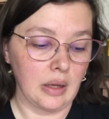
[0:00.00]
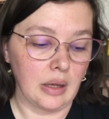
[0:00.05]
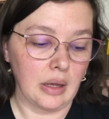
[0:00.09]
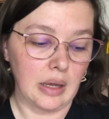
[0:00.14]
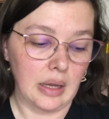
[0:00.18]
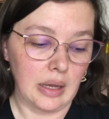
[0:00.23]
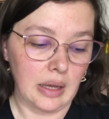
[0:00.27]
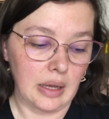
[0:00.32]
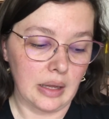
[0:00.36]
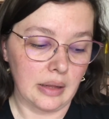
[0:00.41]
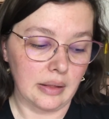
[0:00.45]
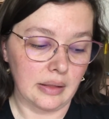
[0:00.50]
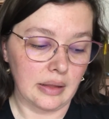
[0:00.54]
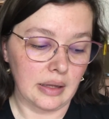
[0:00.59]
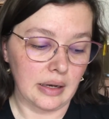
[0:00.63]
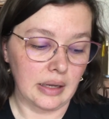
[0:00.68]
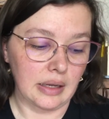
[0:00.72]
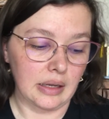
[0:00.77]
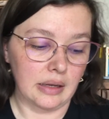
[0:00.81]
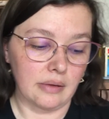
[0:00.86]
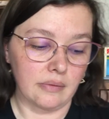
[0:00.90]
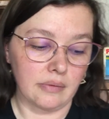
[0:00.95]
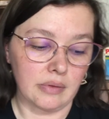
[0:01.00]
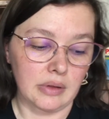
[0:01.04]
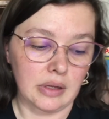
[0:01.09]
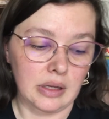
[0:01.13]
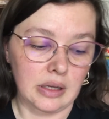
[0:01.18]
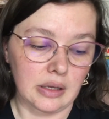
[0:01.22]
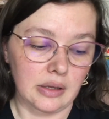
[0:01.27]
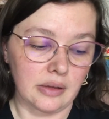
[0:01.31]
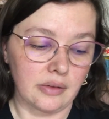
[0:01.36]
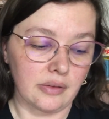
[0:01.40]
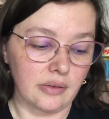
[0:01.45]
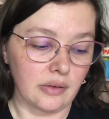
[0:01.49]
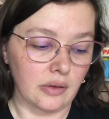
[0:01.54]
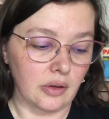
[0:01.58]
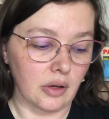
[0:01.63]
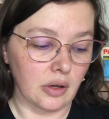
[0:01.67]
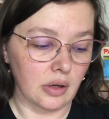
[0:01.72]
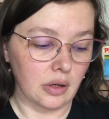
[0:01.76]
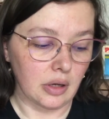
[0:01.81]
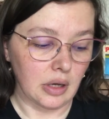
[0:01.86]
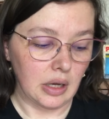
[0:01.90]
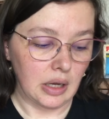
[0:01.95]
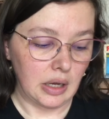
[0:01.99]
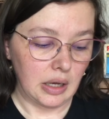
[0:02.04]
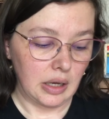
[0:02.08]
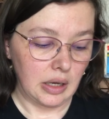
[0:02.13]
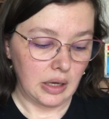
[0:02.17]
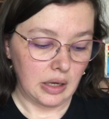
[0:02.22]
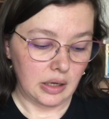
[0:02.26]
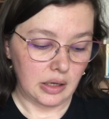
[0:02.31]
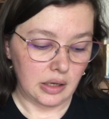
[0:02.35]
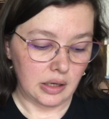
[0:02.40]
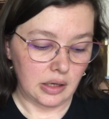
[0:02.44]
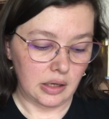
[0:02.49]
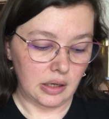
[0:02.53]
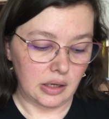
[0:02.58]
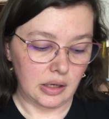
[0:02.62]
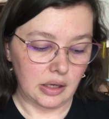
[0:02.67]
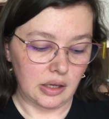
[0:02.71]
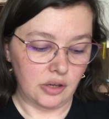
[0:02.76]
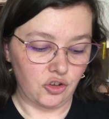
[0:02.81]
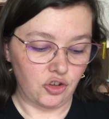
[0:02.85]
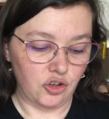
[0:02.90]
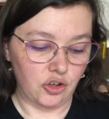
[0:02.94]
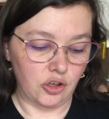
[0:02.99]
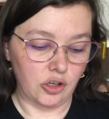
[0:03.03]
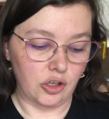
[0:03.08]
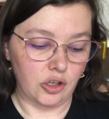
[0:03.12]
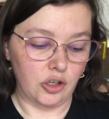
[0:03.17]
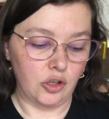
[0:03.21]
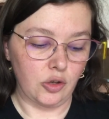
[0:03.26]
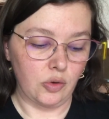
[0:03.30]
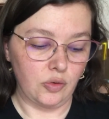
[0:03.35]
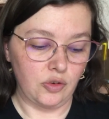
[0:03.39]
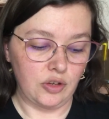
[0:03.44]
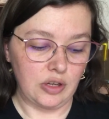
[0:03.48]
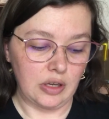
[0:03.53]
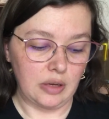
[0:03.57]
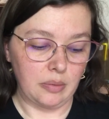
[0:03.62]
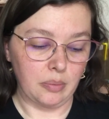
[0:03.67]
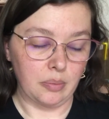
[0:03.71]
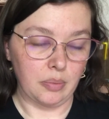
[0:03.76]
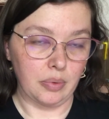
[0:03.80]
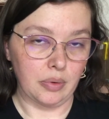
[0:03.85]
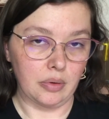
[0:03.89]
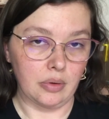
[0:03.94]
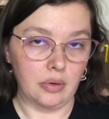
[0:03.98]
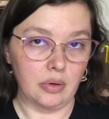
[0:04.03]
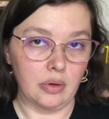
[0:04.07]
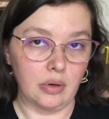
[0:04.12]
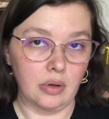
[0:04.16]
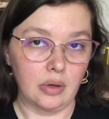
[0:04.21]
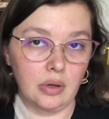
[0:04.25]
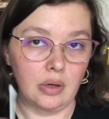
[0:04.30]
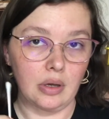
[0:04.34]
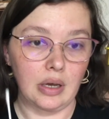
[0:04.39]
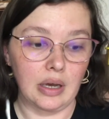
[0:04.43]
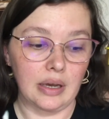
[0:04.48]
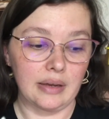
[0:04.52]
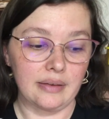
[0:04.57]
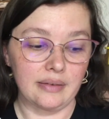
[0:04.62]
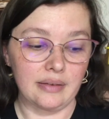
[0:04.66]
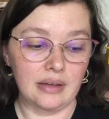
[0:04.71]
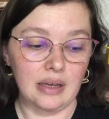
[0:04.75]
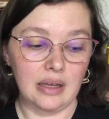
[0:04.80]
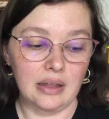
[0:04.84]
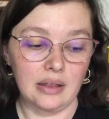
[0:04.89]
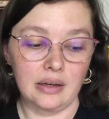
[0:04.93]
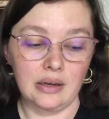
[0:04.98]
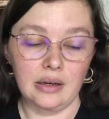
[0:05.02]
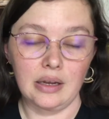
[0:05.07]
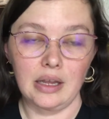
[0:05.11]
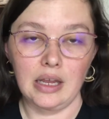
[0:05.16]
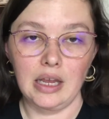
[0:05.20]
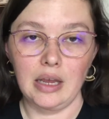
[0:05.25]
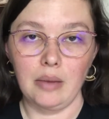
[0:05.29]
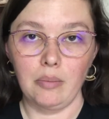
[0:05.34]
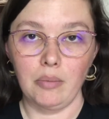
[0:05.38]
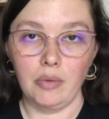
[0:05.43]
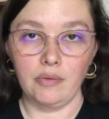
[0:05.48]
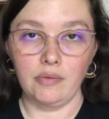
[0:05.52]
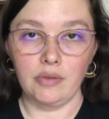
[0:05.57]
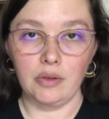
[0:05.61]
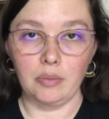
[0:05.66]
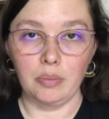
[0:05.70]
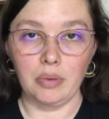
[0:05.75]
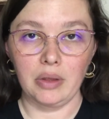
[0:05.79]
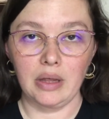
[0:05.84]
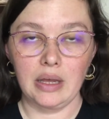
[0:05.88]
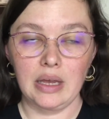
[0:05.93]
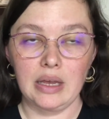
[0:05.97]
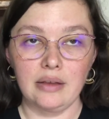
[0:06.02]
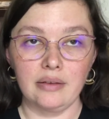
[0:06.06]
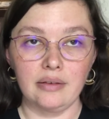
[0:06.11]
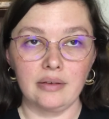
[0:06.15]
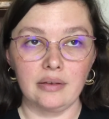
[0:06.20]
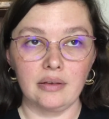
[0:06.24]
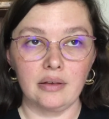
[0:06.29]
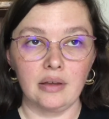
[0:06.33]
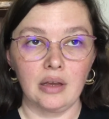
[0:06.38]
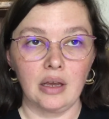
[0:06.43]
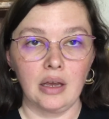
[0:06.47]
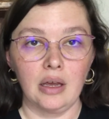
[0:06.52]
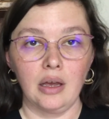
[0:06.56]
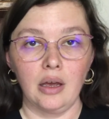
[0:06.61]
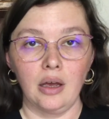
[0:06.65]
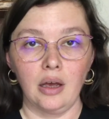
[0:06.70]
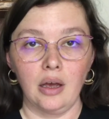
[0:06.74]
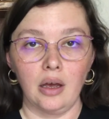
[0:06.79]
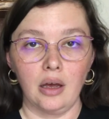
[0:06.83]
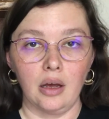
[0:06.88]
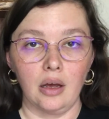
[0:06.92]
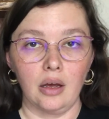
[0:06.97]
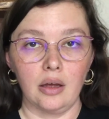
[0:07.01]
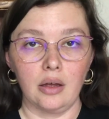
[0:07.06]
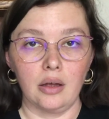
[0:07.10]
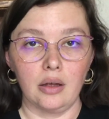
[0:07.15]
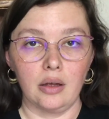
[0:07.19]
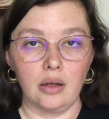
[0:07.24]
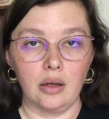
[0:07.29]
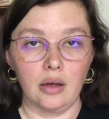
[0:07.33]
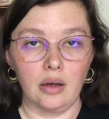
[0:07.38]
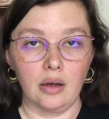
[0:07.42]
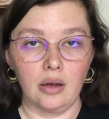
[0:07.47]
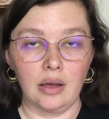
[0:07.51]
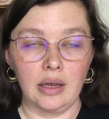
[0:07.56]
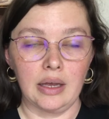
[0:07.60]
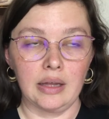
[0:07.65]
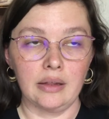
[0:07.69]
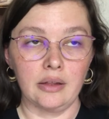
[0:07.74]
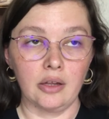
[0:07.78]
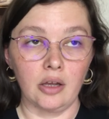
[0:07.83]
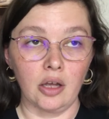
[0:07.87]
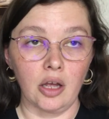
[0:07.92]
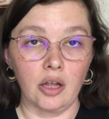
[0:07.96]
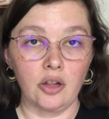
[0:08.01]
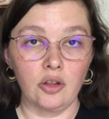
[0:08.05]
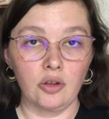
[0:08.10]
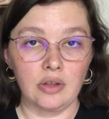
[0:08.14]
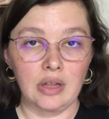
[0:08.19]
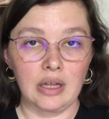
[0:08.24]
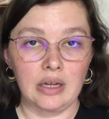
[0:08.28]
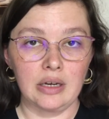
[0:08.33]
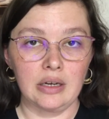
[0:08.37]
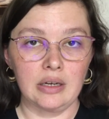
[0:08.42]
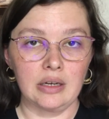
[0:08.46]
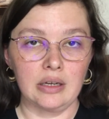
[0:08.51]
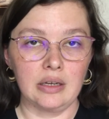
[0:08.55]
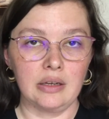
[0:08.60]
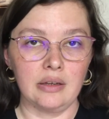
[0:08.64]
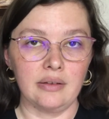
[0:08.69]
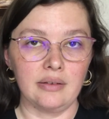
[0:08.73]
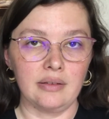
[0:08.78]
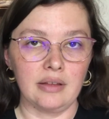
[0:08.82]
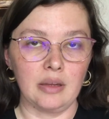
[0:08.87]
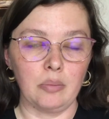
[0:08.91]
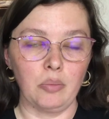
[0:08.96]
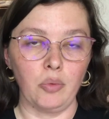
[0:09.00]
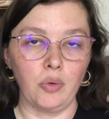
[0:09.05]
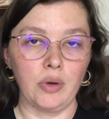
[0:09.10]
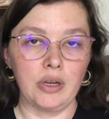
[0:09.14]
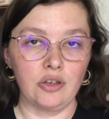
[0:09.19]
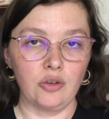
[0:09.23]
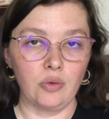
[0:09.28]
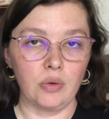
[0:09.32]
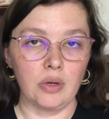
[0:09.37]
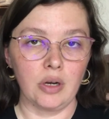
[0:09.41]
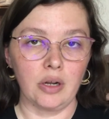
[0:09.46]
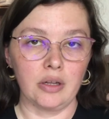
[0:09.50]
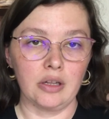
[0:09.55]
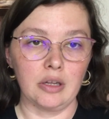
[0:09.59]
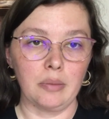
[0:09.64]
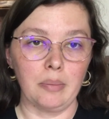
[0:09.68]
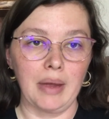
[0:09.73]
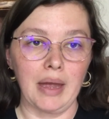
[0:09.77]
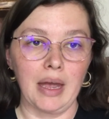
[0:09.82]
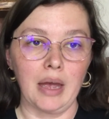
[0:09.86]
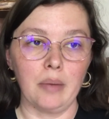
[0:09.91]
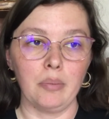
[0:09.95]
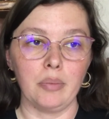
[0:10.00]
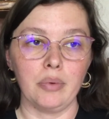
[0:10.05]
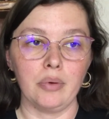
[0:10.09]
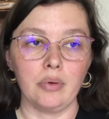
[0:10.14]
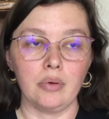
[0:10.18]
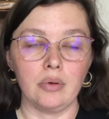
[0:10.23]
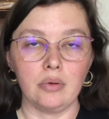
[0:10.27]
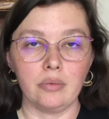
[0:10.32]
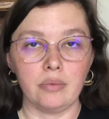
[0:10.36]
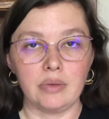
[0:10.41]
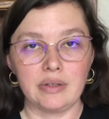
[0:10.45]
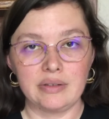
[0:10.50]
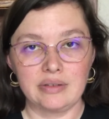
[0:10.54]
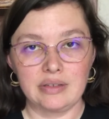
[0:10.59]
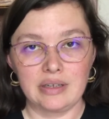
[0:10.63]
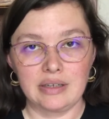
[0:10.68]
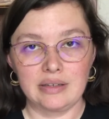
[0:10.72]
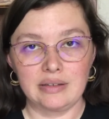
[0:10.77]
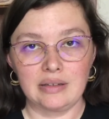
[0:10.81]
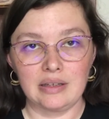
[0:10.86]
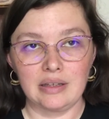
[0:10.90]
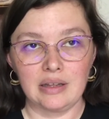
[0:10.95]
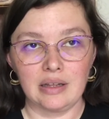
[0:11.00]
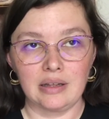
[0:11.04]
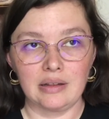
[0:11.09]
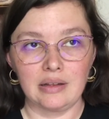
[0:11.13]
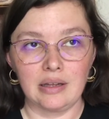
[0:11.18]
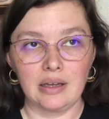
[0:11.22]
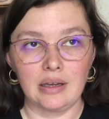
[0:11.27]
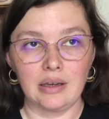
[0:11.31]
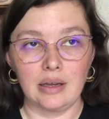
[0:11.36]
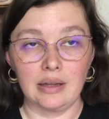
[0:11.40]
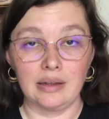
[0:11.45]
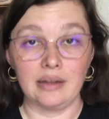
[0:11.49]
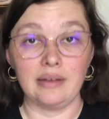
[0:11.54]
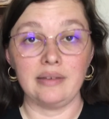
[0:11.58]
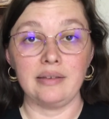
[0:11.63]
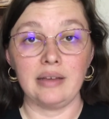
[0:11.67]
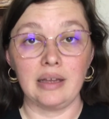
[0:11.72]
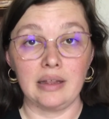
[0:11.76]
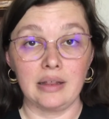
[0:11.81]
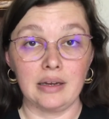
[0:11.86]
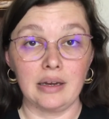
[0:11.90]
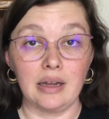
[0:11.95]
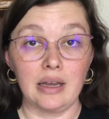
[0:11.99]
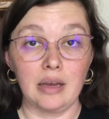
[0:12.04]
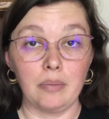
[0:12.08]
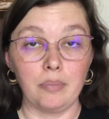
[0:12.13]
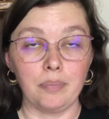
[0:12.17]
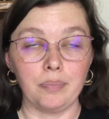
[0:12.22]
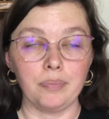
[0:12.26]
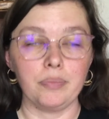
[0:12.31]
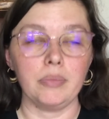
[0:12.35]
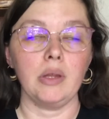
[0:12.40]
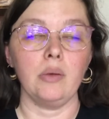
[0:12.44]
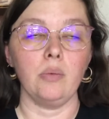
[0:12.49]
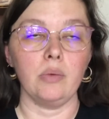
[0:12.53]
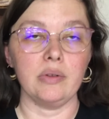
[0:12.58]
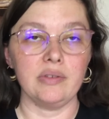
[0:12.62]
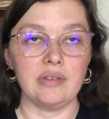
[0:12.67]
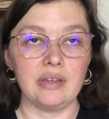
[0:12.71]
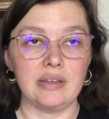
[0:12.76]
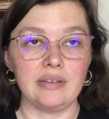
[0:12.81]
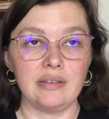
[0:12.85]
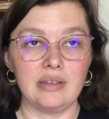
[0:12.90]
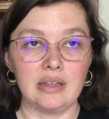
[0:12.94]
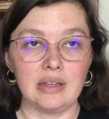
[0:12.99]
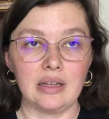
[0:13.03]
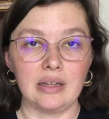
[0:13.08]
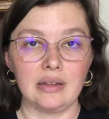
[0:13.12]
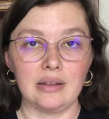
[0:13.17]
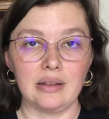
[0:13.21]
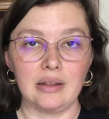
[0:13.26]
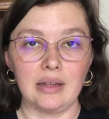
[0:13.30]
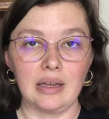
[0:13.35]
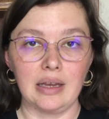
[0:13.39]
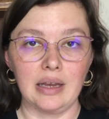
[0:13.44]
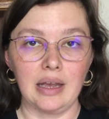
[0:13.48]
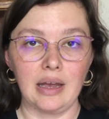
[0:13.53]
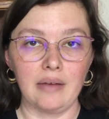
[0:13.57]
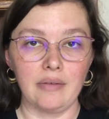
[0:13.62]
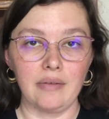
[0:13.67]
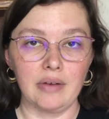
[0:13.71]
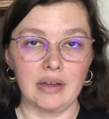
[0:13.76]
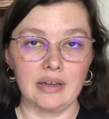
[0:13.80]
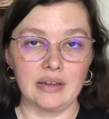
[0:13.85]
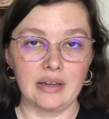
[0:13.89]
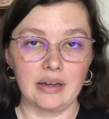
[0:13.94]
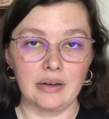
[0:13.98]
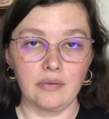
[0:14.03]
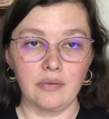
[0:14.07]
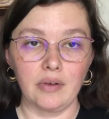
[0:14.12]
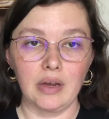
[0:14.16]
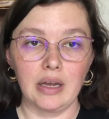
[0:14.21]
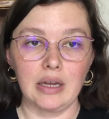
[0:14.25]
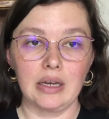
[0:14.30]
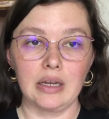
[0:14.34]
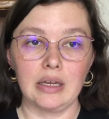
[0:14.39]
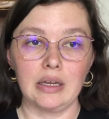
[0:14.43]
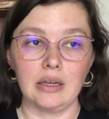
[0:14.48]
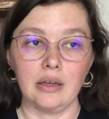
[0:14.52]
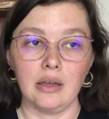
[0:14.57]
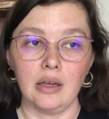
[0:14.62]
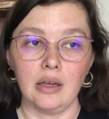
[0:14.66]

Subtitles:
and then I give the kids each a Q-tip. I say the name of the place and the color that it is. They point to it on the map. Once I see that they say the name. Once I see that they have identified it,